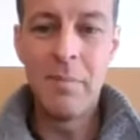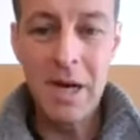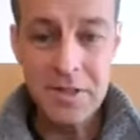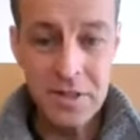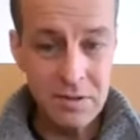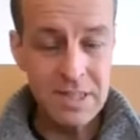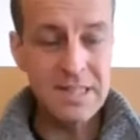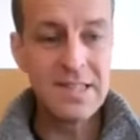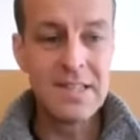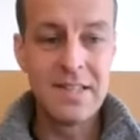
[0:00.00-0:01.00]
but
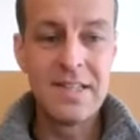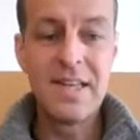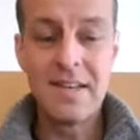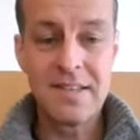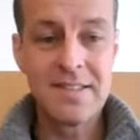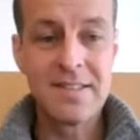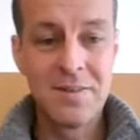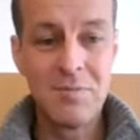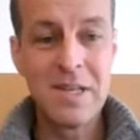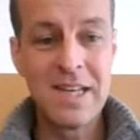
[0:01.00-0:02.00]
unity,
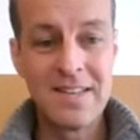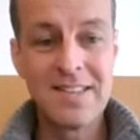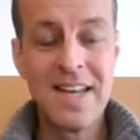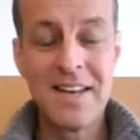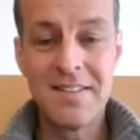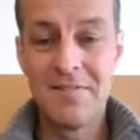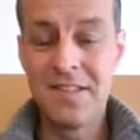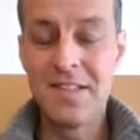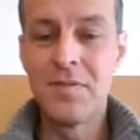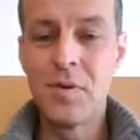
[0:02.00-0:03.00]
yes, we can say
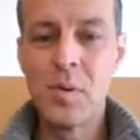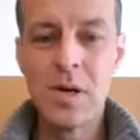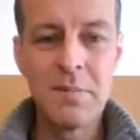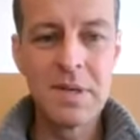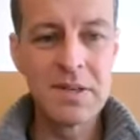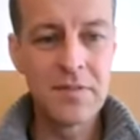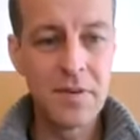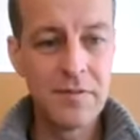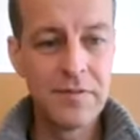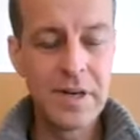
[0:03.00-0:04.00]
this is the world because
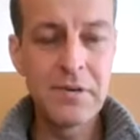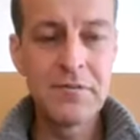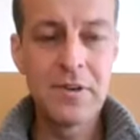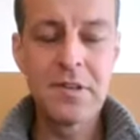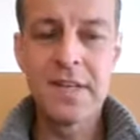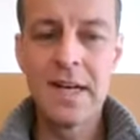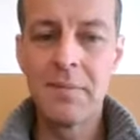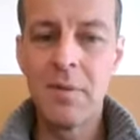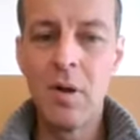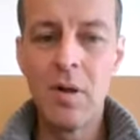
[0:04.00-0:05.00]
for the very first
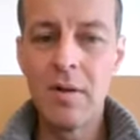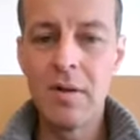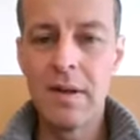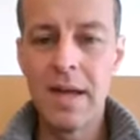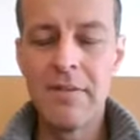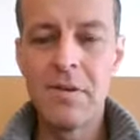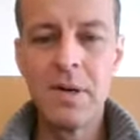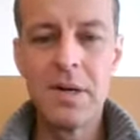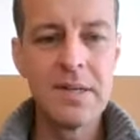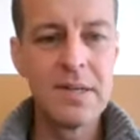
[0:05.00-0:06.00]
time, all
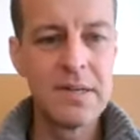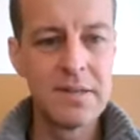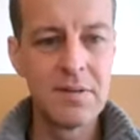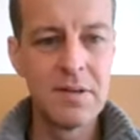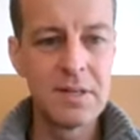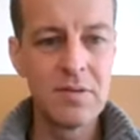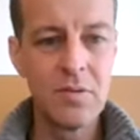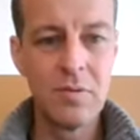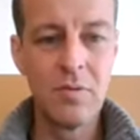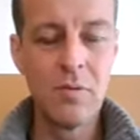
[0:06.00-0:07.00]
everybody is going
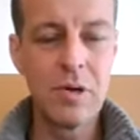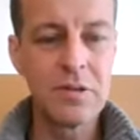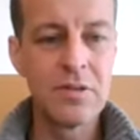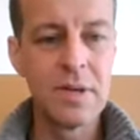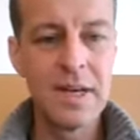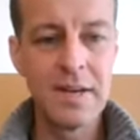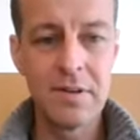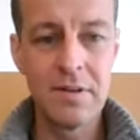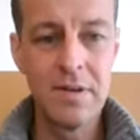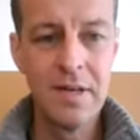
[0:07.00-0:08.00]
to work
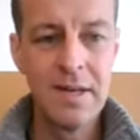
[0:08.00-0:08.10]
together.